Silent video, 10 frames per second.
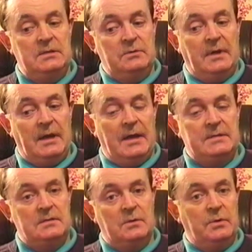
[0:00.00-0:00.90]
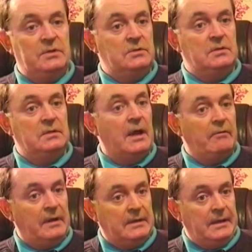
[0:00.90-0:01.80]
to ask the question
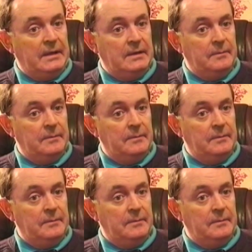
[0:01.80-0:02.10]
directly,